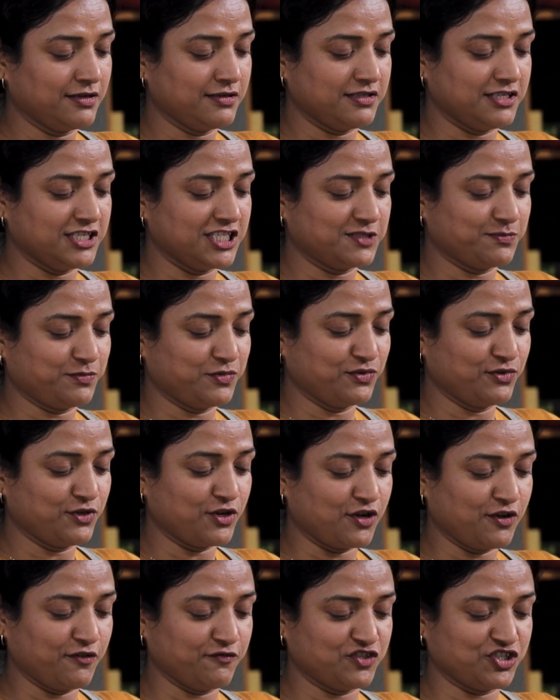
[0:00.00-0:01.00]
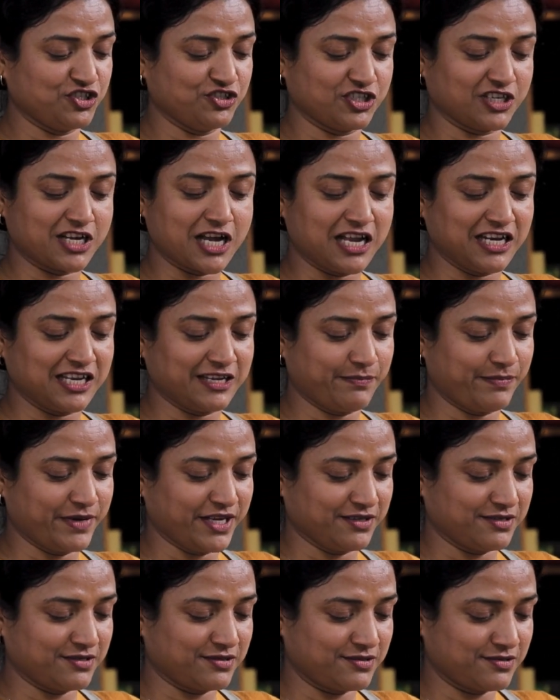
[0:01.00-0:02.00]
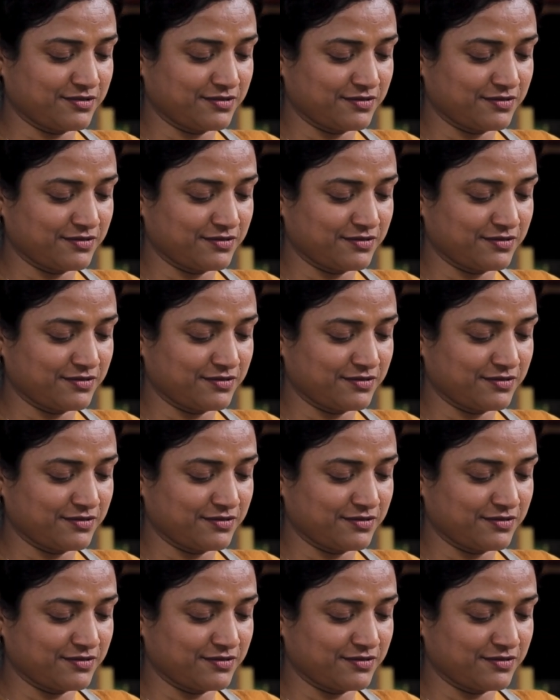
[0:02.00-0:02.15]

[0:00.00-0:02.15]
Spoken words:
teaspoon of ginger garlic paste.